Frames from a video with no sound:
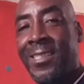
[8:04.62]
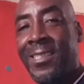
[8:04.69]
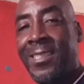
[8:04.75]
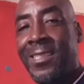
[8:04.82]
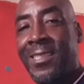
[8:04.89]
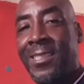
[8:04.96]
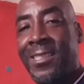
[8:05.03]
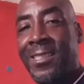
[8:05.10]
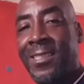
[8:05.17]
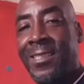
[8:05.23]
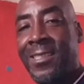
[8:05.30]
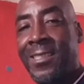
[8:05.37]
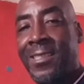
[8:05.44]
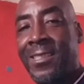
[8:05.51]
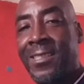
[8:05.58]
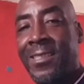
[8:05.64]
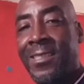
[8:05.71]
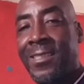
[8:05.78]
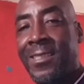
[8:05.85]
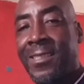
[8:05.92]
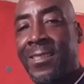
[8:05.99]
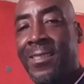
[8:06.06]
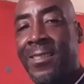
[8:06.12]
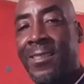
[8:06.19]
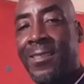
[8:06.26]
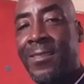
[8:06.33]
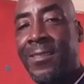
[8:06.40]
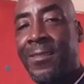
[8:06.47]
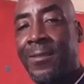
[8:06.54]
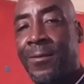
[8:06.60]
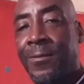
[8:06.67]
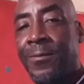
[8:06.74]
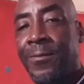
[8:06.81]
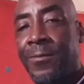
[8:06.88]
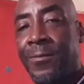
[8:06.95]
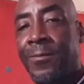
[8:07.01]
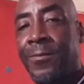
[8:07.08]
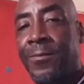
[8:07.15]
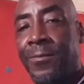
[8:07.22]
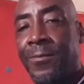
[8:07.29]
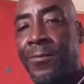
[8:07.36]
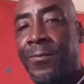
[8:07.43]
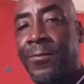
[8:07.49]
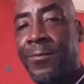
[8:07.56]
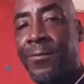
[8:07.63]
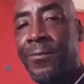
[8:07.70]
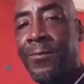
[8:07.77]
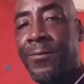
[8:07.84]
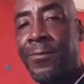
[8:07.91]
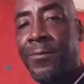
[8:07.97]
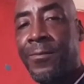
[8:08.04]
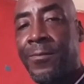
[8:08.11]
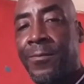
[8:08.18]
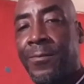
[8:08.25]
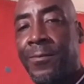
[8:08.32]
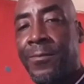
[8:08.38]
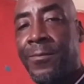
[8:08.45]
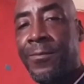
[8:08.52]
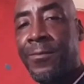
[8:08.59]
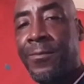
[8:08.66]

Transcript: No words are spoken by the person on screen.